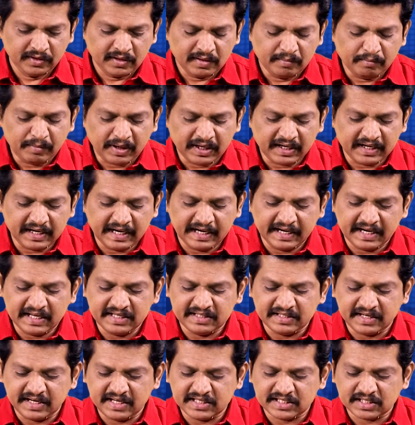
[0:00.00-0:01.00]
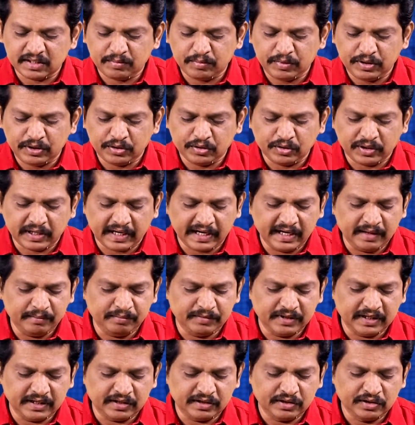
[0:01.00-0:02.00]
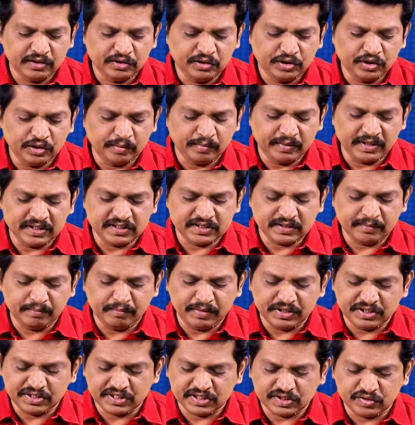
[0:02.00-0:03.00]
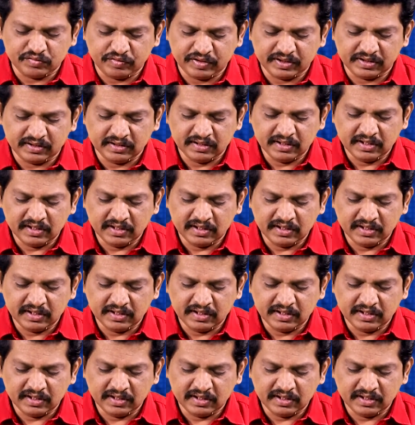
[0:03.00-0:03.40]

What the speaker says: But it is reasonable to claim that humanism meshes with,